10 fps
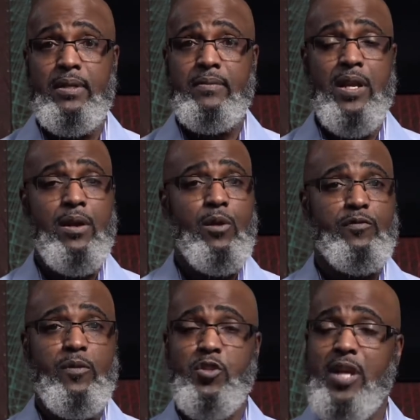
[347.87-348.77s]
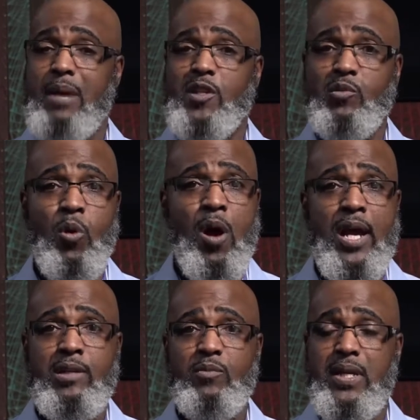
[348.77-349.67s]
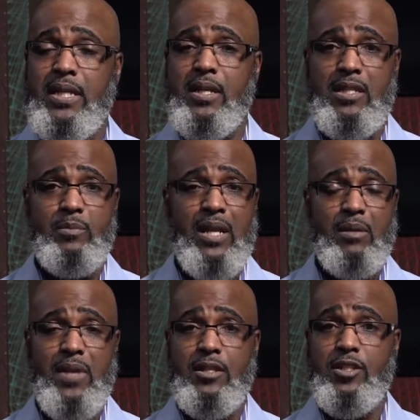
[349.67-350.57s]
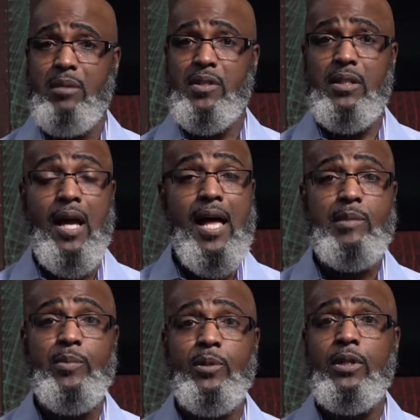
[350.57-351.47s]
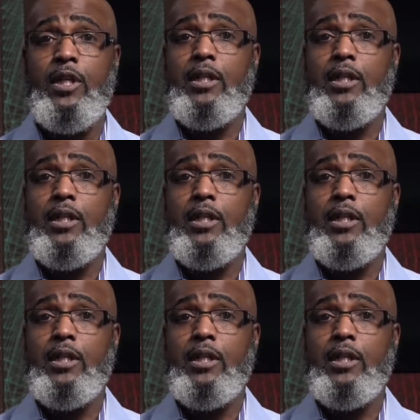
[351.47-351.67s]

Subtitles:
from chapter 1, when he talks about I'm not ashamed of the gospel,